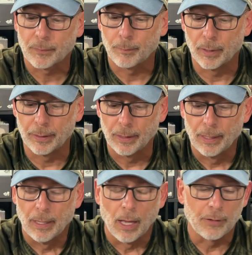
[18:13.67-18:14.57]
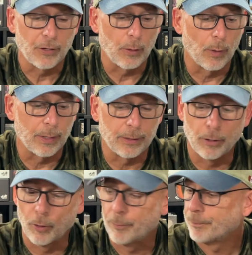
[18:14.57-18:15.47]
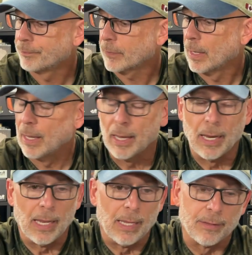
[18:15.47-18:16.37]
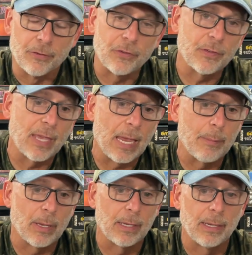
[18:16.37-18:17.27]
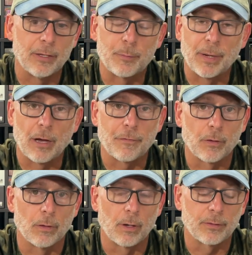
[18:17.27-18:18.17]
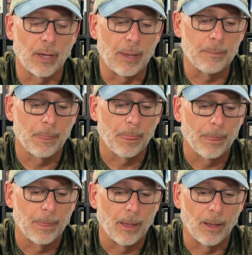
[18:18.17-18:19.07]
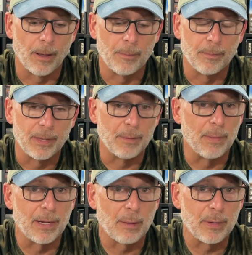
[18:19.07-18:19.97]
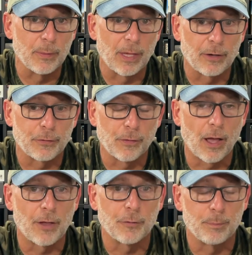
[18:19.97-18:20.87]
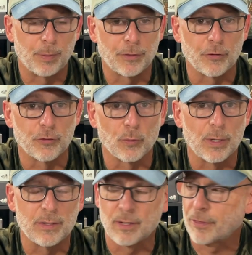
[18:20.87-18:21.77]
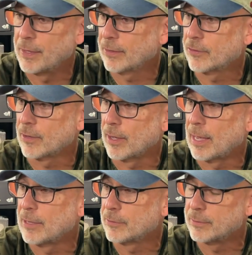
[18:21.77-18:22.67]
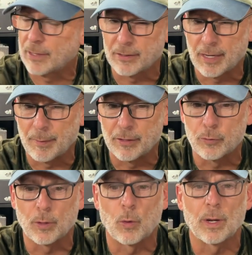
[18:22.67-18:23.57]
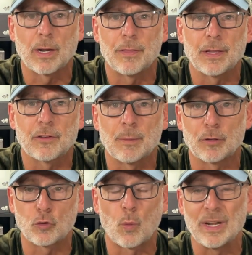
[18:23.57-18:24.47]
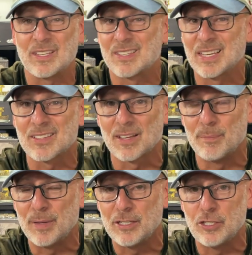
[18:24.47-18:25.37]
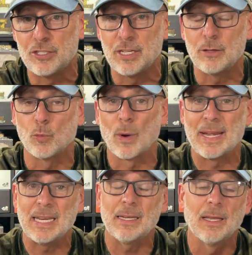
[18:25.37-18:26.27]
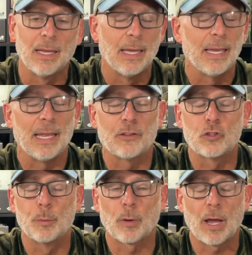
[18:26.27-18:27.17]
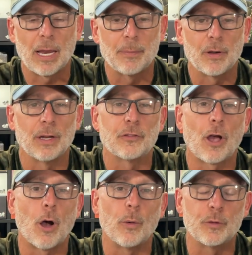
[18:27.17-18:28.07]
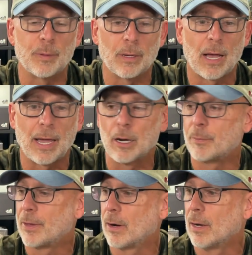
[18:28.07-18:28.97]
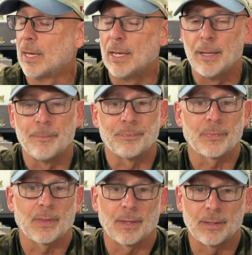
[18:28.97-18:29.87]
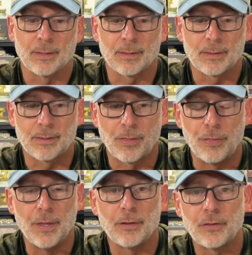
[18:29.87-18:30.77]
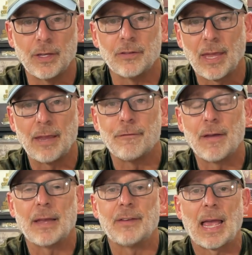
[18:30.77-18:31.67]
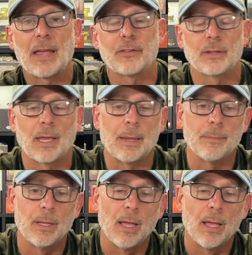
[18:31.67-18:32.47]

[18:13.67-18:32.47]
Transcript: But I'll tell you what, this is a game. It's been out for a long time. It may not be without its flaws, but there's a reason. I think it's as at the time of this recording, I think it's number 26 on BGG rating. It's super high up there. It's always been high up there. This is a fantastic game.